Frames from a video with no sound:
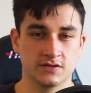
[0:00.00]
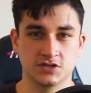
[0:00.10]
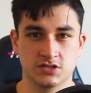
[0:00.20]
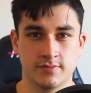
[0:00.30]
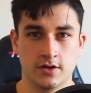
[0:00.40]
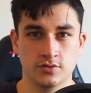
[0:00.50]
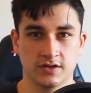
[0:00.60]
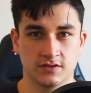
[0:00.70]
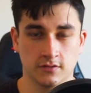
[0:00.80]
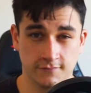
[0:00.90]
It's just about who
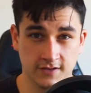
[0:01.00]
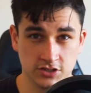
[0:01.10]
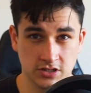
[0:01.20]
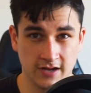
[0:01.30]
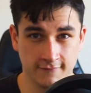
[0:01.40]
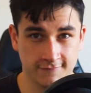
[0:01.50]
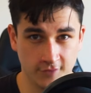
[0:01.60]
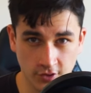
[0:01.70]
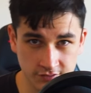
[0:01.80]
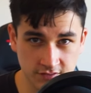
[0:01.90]
gets to the finish line
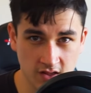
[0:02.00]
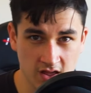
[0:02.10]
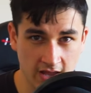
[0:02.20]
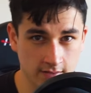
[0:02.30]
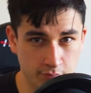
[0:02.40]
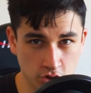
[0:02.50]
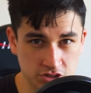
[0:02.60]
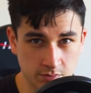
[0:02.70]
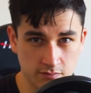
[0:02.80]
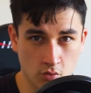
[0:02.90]
first. And the
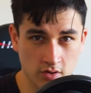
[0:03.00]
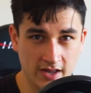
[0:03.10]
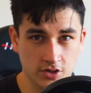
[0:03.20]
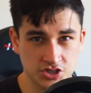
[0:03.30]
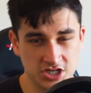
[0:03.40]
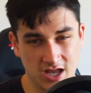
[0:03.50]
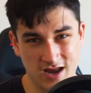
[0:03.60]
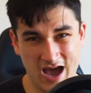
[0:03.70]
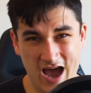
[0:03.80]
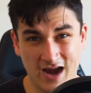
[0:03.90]
person with more energy and
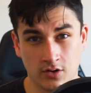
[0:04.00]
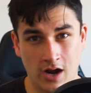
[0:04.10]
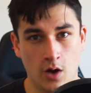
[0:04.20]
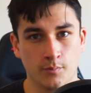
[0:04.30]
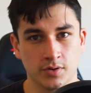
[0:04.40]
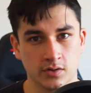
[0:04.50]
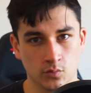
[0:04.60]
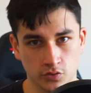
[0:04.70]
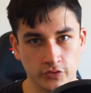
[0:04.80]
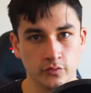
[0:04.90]
higher
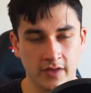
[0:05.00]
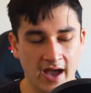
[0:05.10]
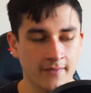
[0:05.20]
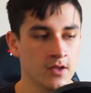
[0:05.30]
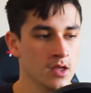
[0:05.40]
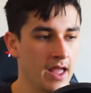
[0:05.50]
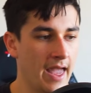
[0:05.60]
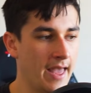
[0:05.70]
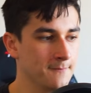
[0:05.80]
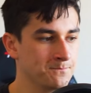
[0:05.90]
output will do that.
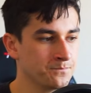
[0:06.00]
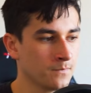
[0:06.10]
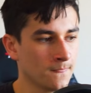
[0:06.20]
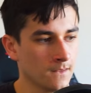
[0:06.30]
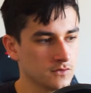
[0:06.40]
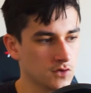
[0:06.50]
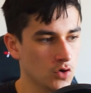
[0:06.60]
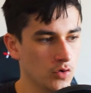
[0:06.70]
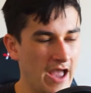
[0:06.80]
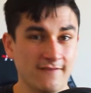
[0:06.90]
And
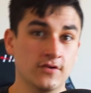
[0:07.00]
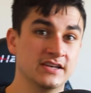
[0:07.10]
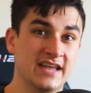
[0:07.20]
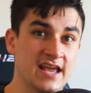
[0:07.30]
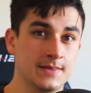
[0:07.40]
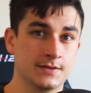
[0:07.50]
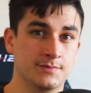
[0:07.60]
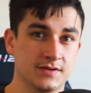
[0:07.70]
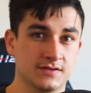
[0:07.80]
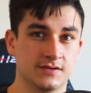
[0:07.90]
so every day in this
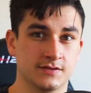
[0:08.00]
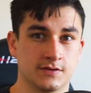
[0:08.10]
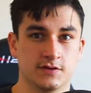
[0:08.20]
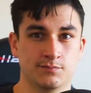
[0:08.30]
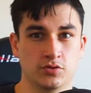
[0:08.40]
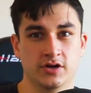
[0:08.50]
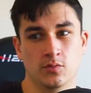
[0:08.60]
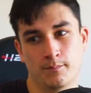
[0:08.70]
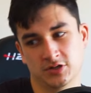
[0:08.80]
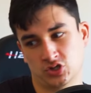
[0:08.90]
business is a
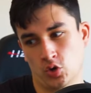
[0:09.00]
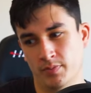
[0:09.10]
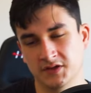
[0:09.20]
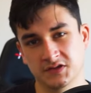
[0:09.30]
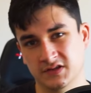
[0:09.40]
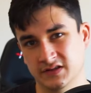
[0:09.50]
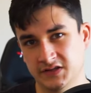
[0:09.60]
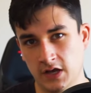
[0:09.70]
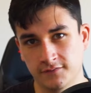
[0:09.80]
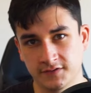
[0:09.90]
sprint, but the business
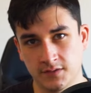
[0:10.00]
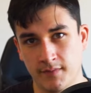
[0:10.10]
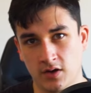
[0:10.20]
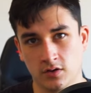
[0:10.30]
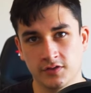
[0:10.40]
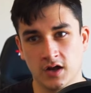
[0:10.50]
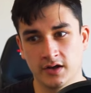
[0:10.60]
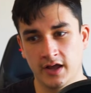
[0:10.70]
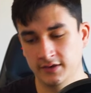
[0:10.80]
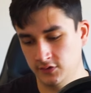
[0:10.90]
itself is a
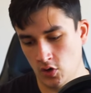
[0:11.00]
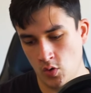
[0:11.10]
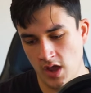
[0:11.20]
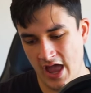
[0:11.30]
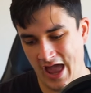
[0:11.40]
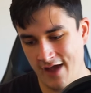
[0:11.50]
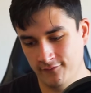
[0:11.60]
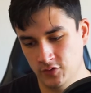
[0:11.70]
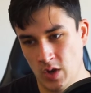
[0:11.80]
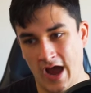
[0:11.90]
marathon. And so
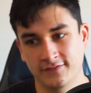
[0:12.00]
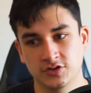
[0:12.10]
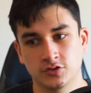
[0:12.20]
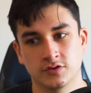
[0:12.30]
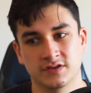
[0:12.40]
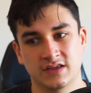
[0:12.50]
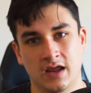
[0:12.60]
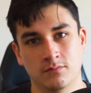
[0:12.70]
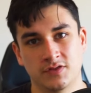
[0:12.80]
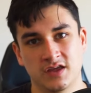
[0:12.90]
you have to do the
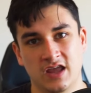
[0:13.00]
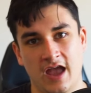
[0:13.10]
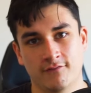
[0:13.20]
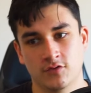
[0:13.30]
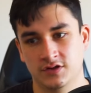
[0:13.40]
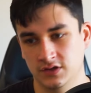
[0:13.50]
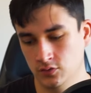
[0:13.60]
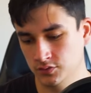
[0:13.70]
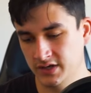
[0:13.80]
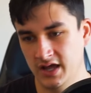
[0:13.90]
same thing every
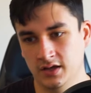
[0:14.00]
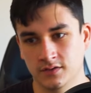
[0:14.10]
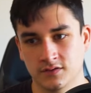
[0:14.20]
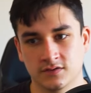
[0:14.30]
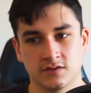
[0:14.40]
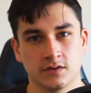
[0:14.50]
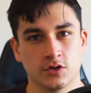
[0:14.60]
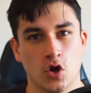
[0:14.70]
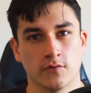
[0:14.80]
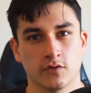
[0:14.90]
single day
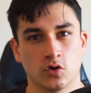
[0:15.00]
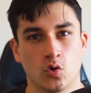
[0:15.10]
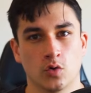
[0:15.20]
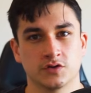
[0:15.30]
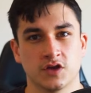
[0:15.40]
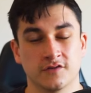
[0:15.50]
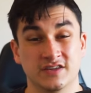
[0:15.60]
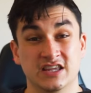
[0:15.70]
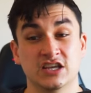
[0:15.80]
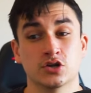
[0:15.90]
consistently over the course of
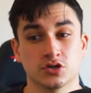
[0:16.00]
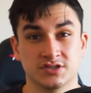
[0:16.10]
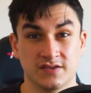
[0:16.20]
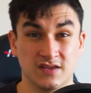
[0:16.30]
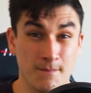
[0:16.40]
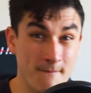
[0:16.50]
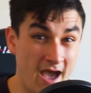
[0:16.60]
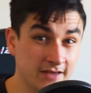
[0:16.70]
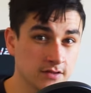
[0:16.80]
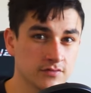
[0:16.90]
years to see
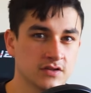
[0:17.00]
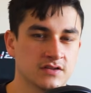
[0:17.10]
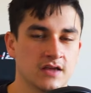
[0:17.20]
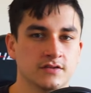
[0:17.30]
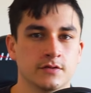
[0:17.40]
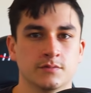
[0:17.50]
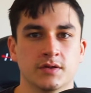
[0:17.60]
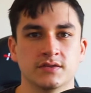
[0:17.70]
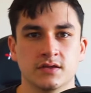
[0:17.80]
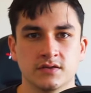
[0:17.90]
massive success in this
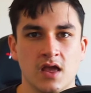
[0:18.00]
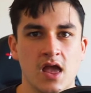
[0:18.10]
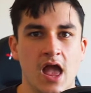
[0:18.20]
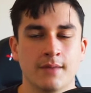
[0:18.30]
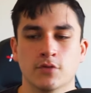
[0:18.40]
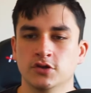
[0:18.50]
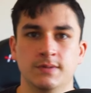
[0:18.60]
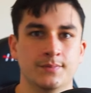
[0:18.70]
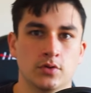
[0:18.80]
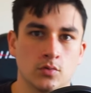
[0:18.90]
business. And most
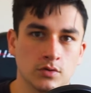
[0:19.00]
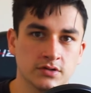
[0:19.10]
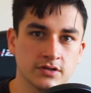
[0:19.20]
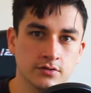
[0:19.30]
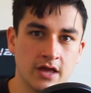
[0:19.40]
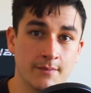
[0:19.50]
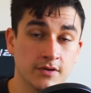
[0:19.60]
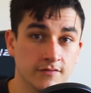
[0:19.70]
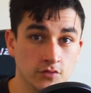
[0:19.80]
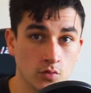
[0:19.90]
people aren't willing to do that. But
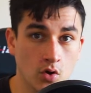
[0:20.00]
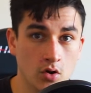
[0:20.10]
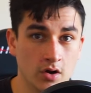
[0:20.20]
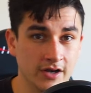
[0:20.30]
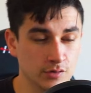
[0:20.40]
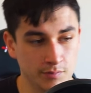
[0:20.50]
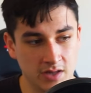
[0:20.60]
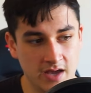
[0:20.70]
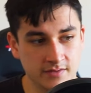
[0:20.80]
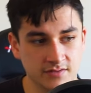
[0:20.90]
if you are and you
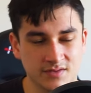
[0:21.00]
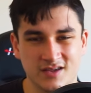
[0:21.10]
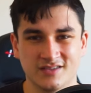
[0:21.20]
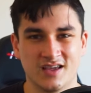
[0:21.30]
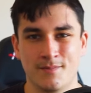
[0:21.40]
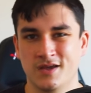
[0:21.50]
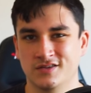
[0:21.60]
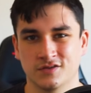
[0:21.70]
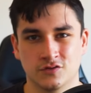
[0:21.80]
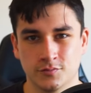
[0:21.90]
apply these things, it makes
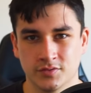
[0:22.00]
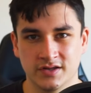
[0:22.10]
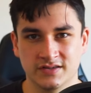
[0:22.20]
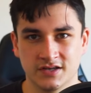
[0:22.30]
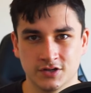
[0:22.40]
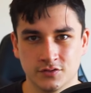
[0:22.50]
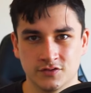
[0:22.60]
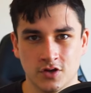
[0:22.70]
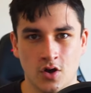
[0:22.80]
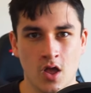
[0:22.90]
it super easy to do
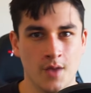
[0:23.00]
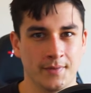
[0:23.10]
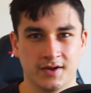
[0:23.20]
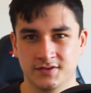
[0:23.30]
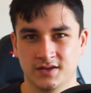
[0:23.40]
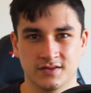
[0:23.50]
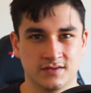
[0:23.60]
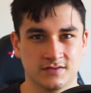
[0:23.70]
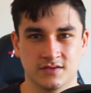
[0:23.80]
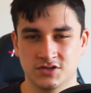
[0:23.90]
so because
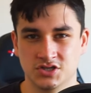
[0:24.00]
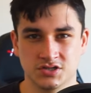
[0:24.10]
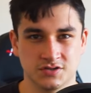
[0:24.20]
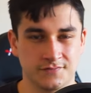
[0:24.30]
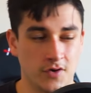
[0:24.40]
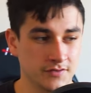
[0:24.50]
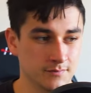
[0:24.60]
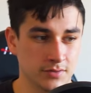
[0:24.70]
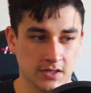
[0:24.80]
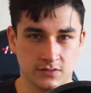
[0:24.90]
consistency just falls
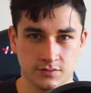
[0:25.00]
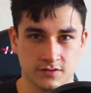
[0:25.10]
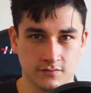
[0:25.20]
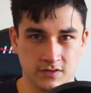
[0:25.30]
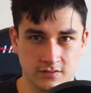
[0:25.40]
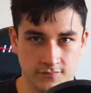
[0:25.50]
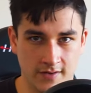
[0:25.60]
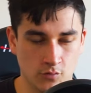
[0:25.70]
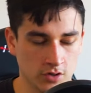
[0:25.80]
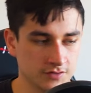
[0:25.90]
in place with these
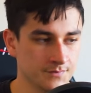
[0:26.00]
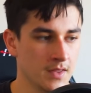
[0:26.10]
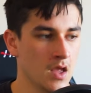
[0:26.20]
frameworks.